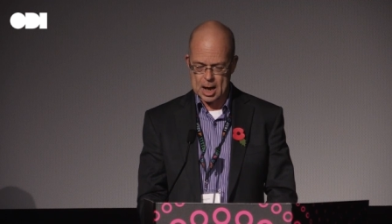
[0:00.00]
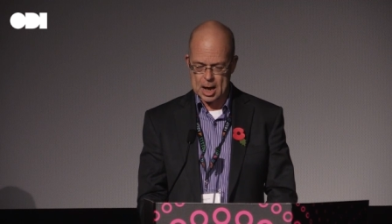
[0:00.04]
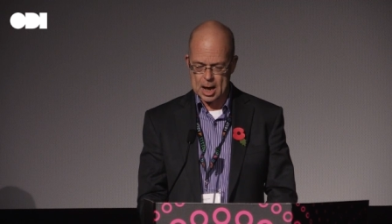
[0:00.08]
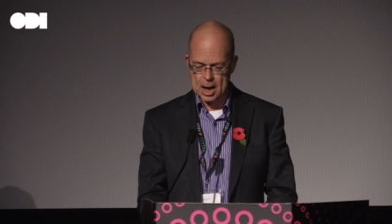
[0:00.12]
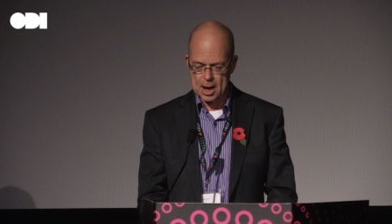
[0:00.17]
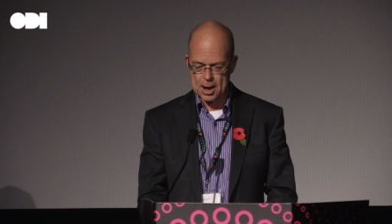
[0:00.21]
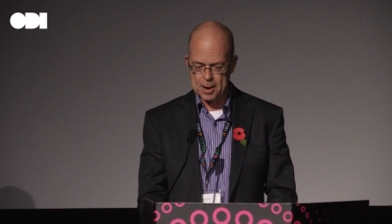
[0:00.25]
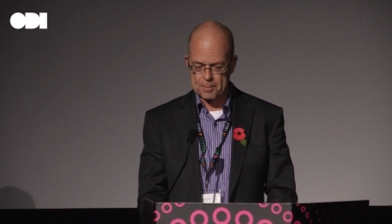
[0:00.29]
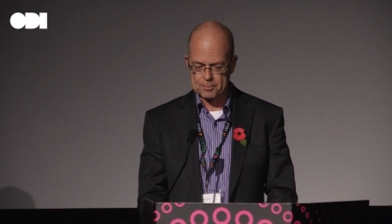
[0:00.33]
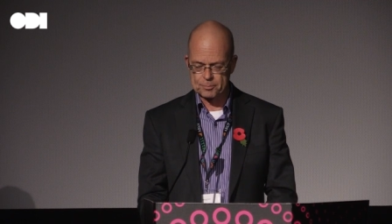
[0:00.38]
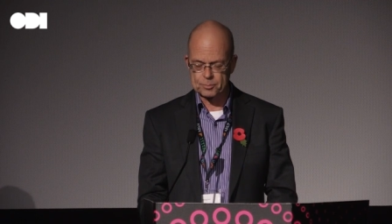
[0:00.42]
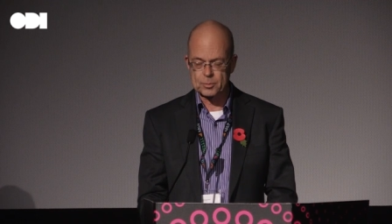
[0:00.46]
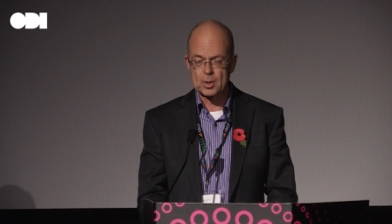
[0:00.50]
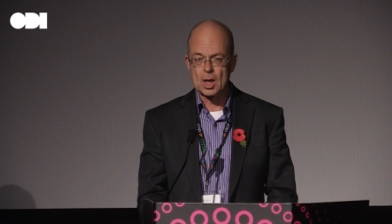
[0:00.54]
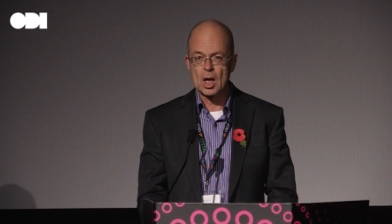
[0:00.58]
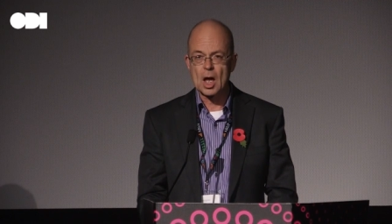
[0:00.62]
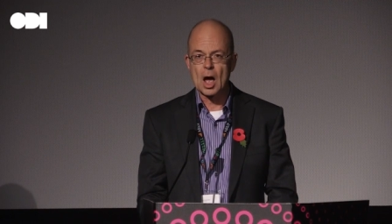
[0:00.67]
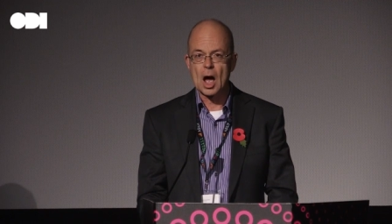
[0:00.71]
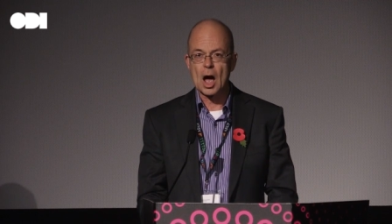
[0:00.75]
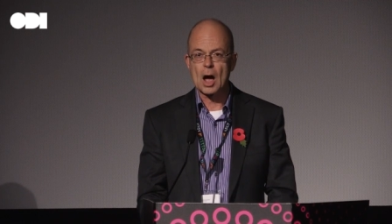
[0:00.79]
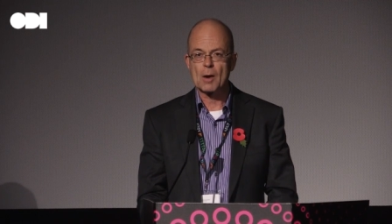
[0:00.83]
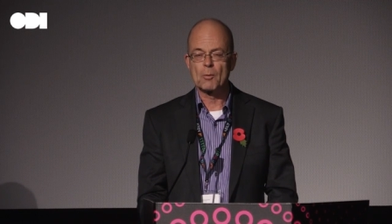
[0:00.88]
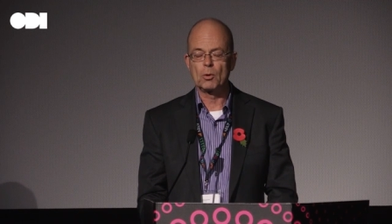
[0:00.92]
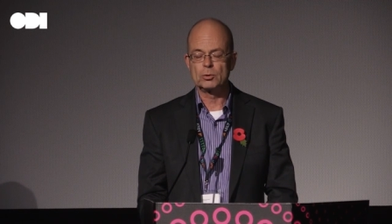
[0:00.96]
I
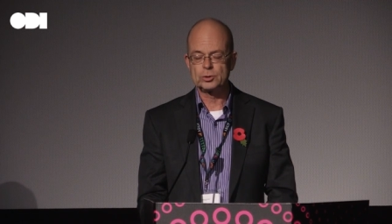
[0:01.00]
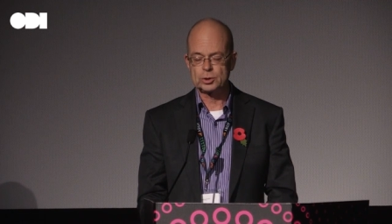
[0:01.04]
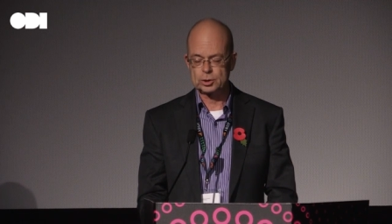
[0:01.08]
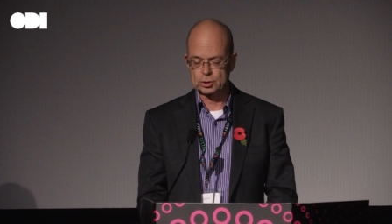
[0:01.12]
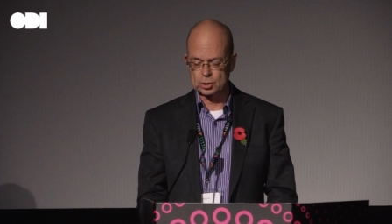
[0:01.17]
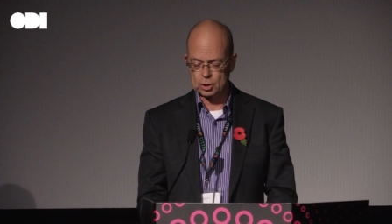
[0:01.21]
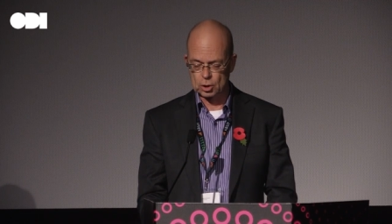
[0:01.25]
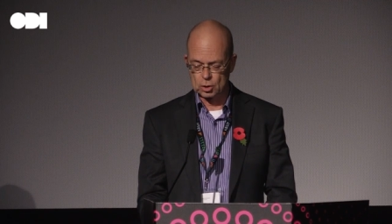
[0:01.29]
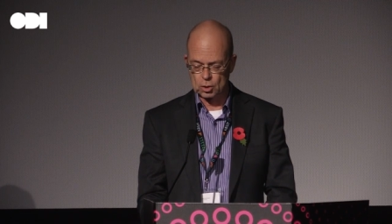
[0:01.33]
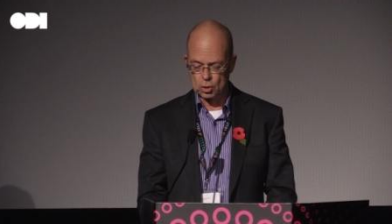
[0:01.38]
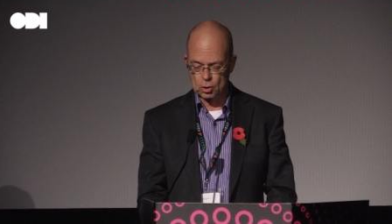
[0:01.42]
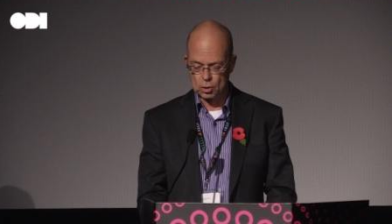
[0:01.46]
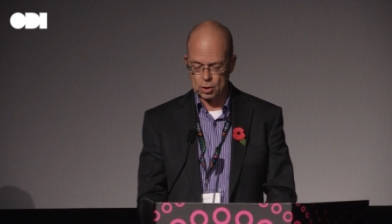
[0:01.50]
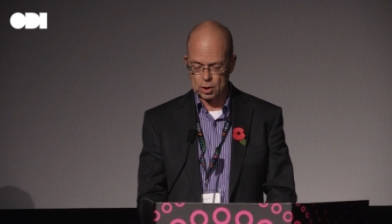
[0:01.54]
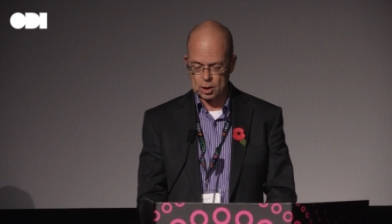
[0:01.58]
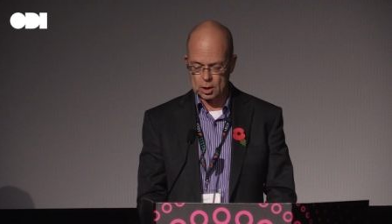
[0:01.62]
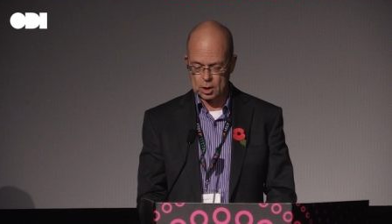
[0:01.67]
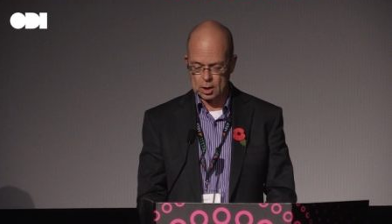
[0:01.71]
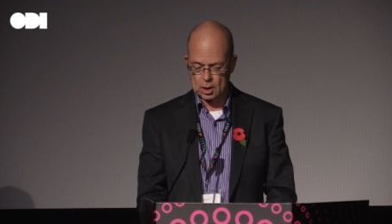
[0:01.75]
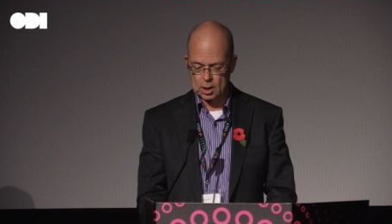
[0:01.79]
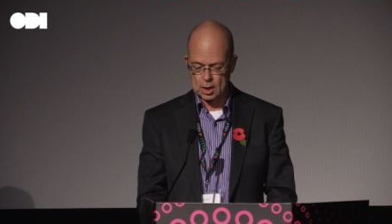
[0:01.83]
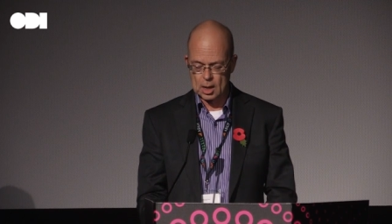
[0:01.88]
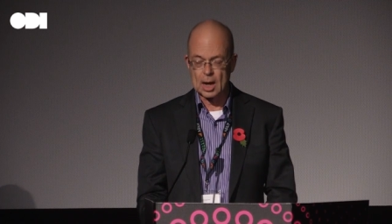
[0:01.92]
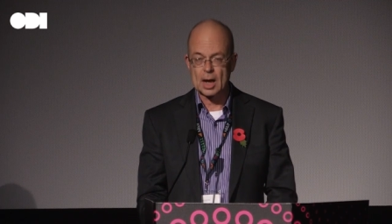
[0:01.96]
wanted to
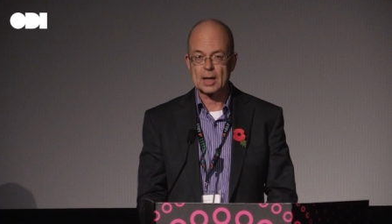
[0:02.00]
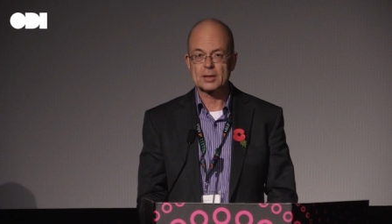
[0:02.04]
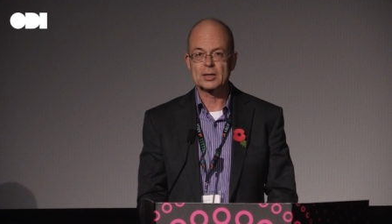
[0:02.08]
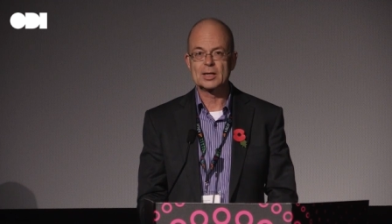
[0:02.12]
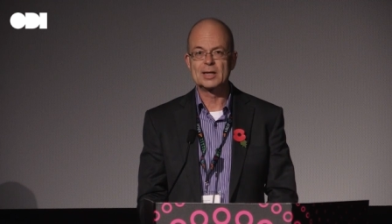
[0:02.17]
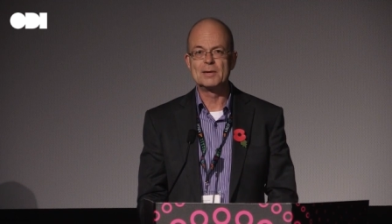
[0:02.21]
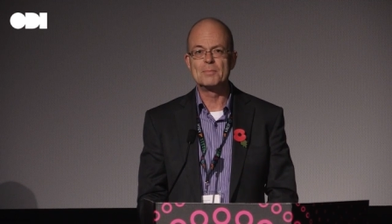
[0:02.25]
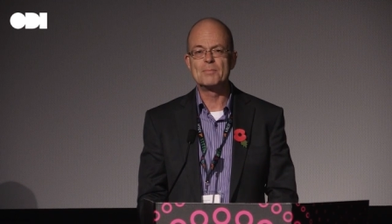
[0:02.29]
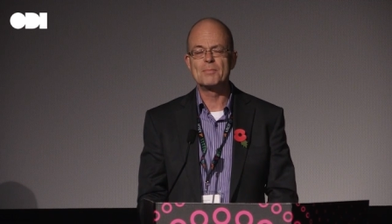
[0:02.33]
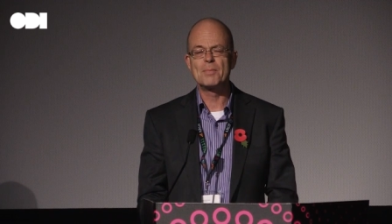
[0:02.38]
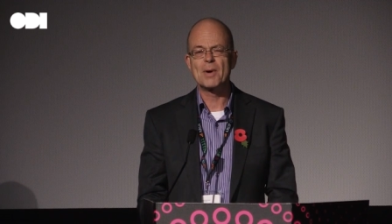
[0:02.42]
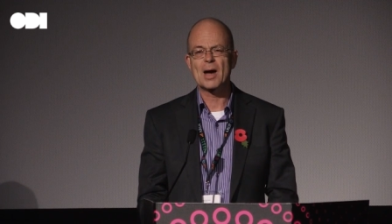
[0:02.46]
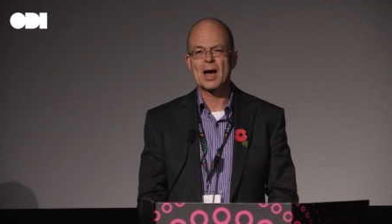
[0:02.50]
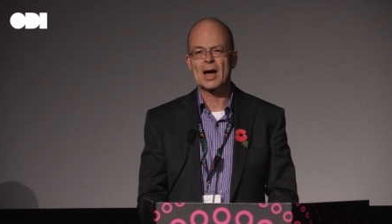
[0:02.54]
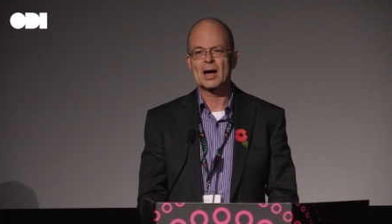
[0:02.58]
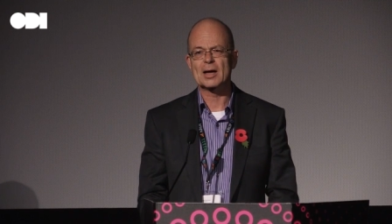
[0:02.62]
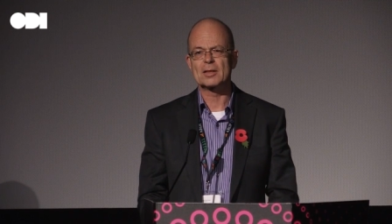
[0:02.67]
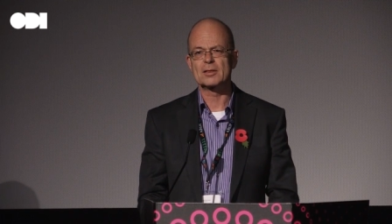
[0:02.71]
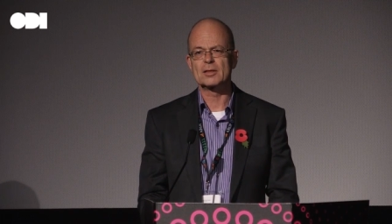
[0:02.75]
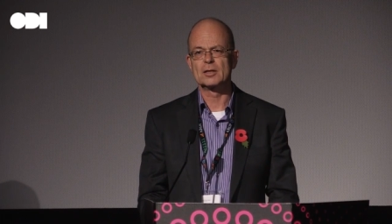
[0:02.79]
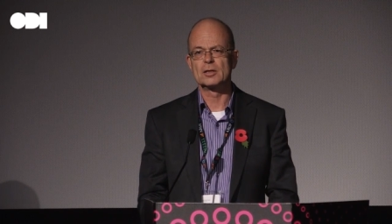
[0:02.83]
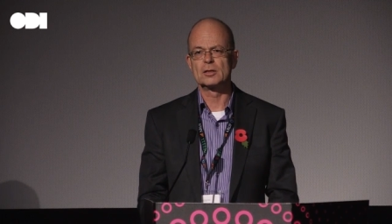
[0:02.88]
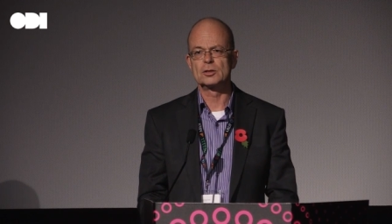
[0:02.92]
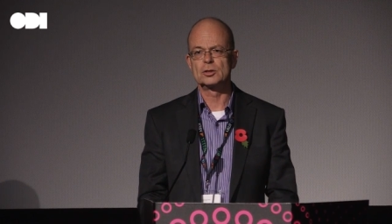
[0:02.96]
look at the
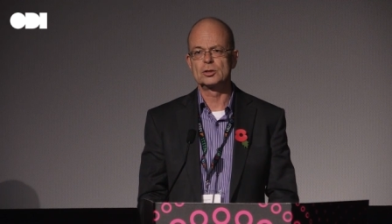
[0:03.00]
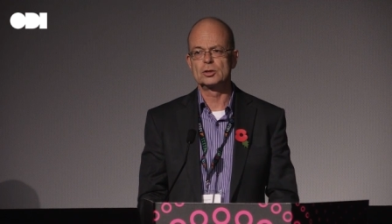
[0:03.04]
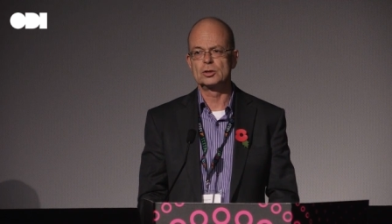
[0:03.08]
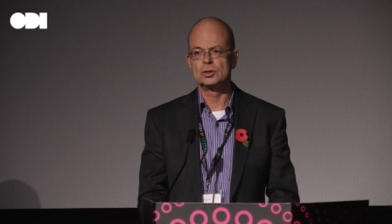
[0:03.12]
impact that